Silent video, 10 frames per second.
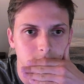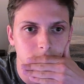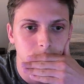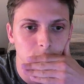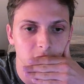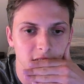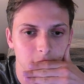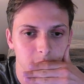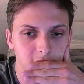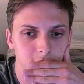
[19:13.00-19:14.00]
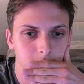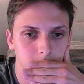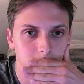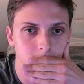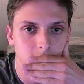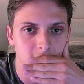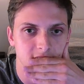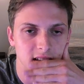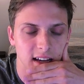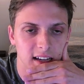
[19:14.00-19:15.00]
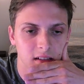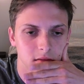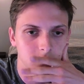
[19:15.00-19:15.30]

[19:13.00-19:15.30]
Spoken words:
Well, now he has that.